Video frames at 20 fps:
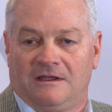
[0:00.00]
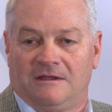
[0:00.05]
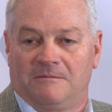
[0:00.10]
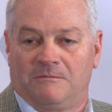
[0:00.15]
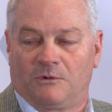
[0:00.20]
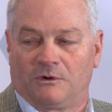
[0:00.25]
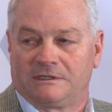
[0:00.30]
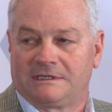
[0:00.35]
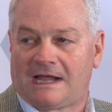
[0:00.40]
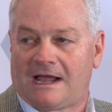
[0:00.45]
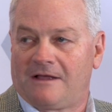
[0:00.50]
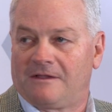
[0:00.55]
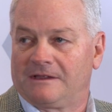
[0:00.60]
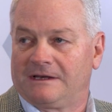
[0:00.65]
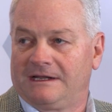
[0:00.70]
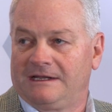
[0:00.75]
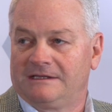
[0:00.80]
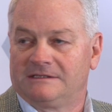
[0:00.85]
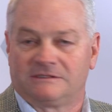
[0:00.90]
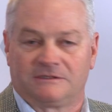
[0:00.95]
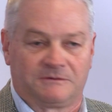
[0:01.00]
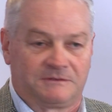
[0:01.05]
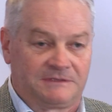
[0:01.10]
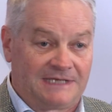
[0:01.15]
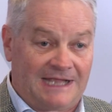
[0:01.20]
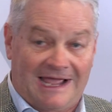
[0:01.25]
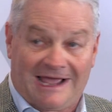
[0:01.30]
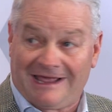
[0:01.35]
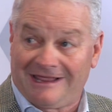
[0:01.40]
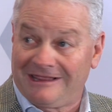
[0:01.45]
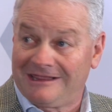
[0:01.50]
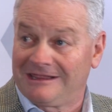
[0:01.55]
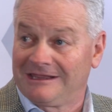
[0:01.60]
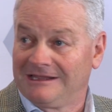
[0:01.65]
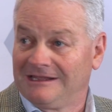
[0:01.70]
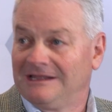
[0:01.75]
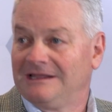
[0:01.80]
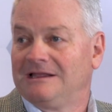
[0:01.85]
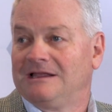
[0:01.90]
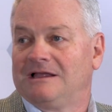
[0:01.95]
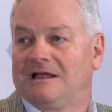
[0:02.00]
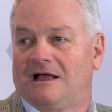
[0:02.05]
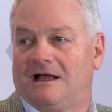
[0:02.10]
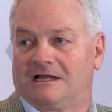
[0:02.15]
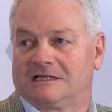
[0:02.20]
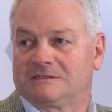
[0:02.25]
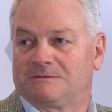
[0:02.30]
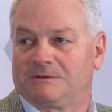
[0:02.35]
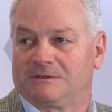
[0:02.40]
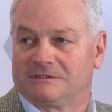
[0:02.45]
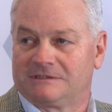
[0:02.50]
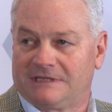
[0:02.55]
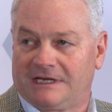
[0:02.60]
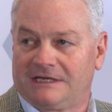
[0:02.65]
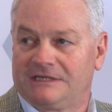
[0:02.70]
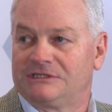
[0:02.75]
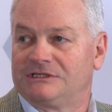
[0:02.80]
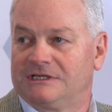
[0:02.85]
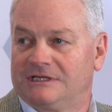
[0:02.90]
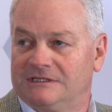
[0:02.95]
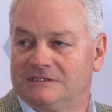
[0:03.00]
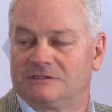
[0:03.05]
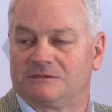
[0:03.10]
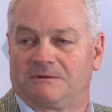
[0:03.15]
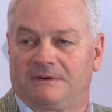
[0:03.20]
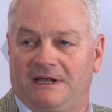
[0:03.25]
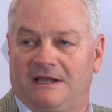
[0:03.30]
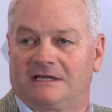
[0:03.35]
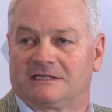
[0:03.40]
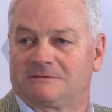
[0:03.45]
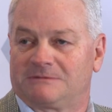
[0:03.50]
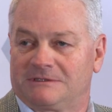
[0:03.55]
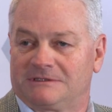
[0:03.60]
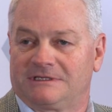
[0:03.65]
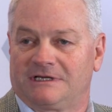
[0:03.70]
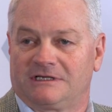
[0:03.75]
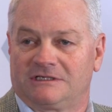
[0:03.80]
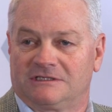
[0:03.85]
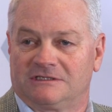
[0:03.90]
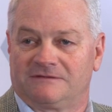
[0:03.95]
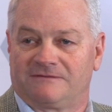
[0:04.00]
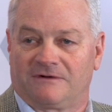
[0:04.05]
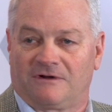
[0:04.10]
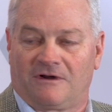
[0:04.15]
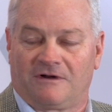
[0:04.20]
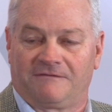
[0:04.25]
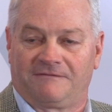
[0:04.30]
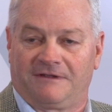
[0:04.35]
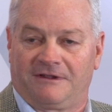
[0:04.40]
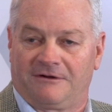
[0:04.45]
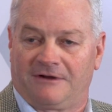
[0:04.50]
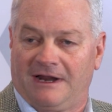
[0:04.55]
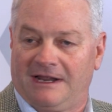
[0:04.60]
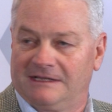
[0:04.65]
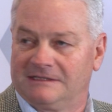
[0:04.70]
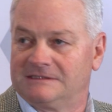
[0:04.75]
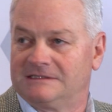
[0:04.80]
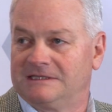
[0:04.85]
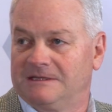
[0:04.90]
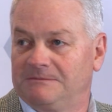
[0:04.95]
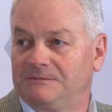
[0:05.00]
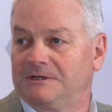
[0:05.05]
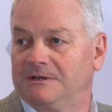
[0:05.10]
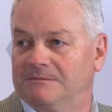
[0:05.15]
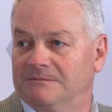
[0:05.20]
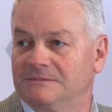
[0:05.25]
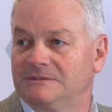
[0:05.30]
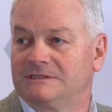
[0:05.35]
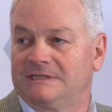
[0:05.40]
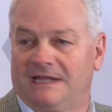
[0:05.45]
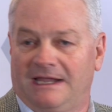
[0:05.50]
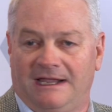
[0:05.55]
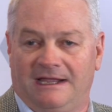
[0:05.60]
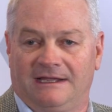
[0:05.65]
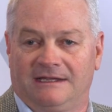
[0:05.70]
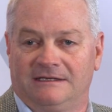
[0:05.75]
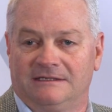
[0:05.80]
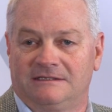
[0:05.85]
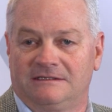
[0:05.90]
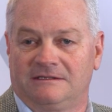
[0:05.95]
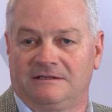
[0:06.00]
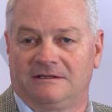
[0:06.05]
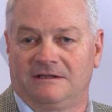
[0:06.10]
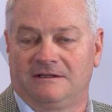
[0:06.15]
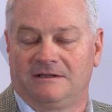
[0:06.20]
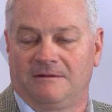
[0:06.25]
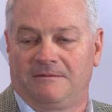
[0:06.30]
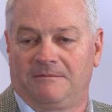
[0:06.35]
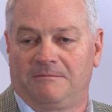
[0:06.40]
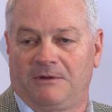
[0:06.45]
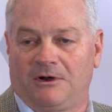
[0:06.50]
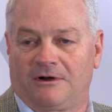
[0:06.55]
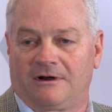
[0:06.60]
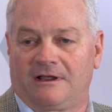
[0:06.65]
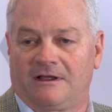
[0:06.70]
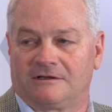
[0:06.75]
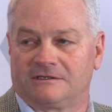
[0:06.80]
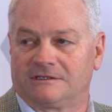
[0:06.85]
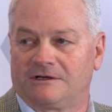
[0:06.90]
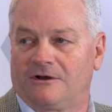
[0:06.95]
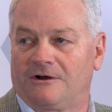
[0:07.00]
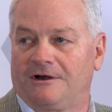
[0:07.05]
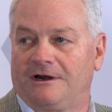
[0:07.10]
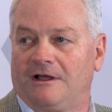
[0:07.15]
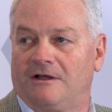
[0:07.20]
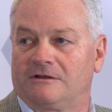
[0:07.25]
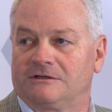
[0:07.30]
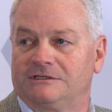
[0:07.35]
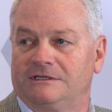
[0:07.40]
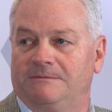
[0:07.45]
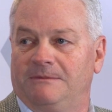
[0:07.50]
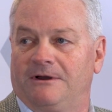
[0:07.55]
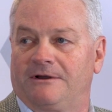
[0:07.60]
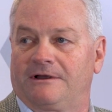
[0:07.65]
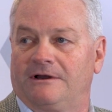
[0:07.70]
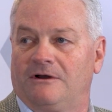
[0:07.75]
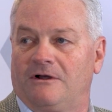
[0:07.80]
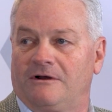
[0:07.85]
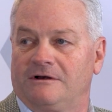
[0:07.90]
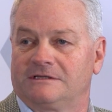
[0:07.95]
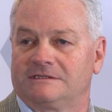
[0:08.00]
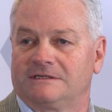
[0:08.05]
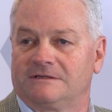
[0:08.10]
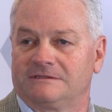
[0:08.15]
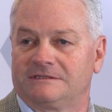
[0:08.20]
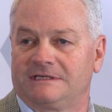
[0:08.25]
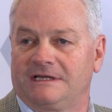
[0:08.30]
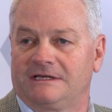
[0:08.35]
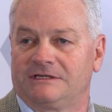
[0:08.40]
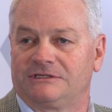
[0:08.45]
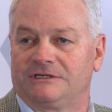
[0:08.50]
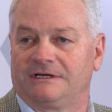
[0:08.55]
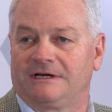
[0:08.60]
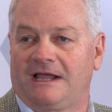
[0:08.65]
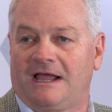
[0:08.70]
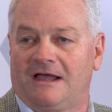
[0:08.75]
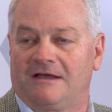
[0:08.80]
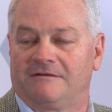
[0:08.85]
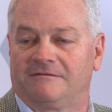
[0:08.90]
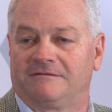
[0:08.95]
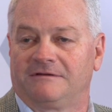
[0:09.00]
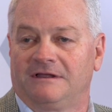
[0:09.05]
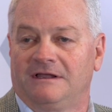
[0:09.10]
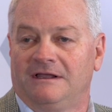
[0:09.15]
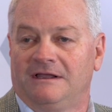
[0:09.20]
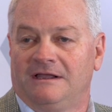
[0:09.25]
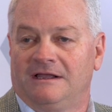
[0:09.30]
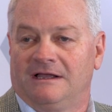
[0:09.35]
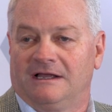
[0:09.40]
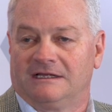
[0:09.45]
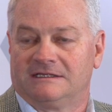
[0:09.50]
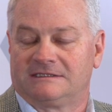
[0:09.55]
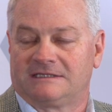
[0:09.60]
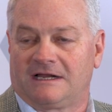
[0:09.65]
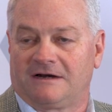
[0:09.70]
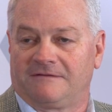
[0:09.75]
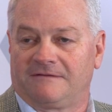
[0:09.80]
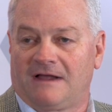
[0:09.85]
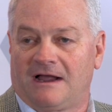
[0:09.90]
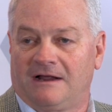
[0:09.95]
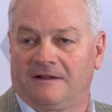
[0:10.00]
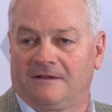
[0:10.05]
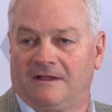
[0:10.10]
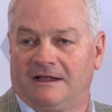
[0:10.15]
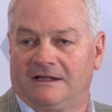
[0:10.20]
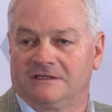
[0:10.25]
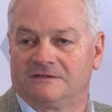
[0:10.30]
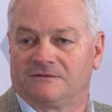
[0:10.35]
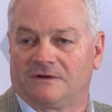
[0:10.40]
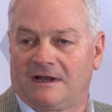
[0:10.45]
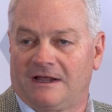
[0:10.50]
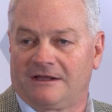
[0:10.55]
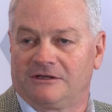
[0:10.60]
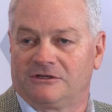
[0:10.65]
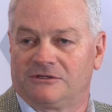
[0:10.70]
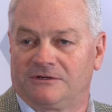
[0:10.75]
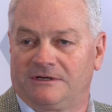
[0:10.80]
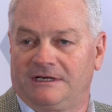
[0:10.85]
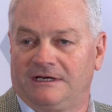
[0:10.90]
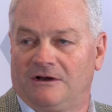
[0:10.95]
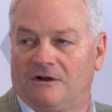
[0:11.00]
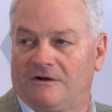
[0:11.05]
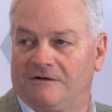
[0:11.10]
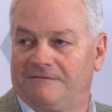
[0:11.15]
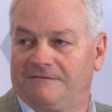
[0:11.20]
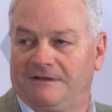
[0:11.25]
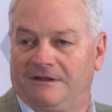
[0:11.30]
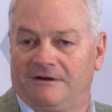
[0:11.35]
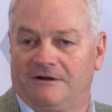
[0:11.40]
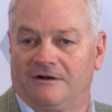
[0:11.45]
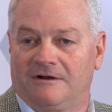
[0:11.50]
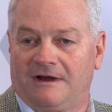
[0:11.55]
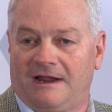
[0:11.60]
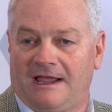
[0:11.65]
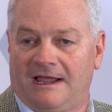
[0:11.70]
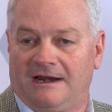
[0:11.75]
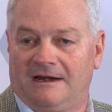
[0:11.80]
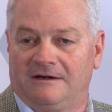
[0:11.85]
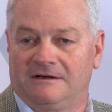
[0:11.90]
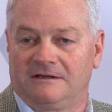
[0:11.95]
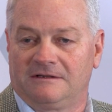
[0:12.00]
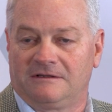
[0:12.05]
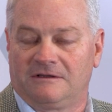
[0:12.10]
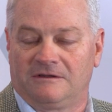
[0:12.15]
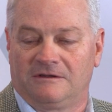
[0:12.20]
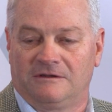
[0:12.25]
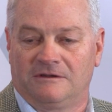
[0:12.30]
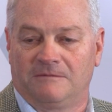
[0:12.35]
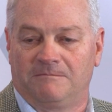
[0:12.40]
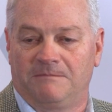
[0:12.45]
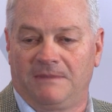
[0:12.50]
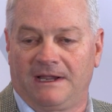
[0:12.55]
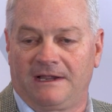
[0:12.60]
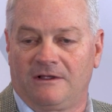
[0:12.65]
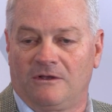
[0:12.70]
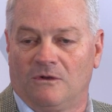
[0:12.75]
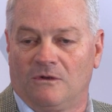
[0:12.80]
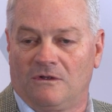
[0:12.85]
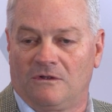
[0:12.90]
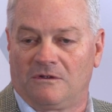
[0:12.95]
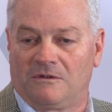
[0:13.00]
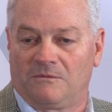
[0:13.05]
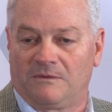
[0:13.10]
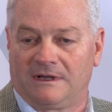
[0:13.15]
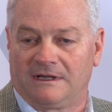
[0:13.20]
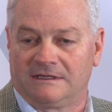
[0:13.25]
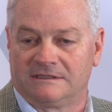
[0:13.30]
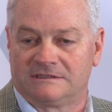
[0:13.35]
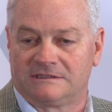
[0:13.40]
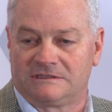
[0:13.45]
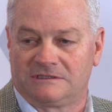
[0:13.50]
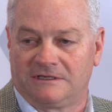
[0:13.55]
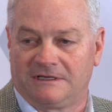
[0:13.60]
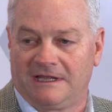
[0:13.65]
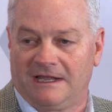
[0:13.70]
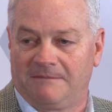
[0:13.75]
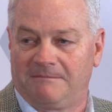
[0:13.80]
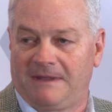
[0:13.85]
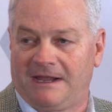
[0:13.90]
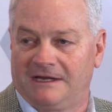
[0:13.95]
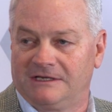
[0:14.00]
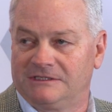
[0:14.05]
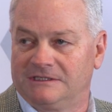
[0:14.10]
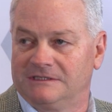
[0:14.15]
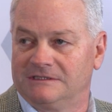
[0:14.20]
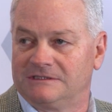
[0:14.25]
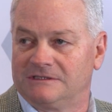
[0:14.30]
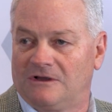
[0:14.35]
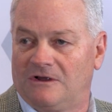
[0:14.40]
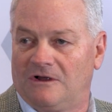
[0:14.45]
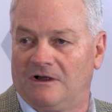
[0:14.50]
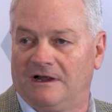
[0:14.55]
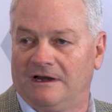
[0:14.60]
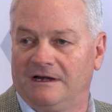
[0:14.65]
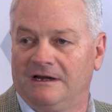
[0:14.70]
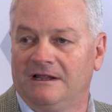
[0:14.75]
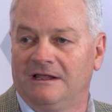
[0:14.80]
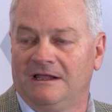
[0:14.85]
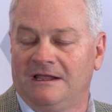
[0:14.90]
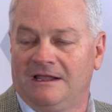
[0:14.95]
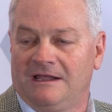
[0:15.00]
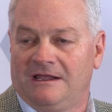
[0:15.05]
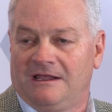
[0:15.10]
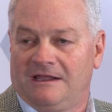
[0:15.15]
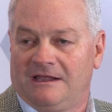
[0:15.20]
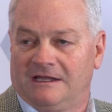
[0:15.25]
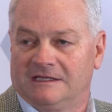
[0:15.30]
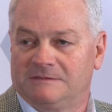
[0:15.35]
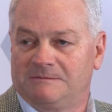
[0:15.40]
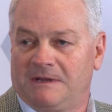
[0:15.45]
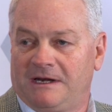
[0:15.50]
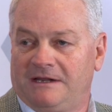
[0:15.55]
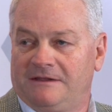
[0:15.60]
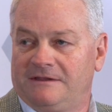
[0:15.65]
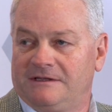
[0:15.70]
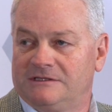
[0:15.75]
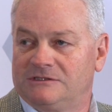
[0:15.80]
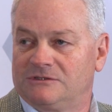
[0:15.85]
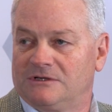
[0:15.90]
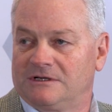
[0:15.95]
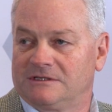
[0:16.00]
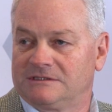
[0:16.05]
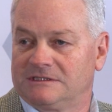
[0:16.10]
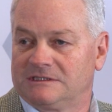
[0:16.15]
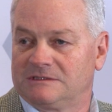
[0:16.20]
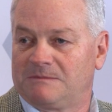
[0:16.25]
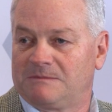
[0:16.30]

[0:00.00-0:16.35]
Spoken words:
mortality, so death, hospitalizations, rehospitalizations for heart failure, and symptoms. And the American College of Cardiology, American Heart Association have a set of guidelines for how treat heart failure. And the big goal was to get patients on as many of these drugs as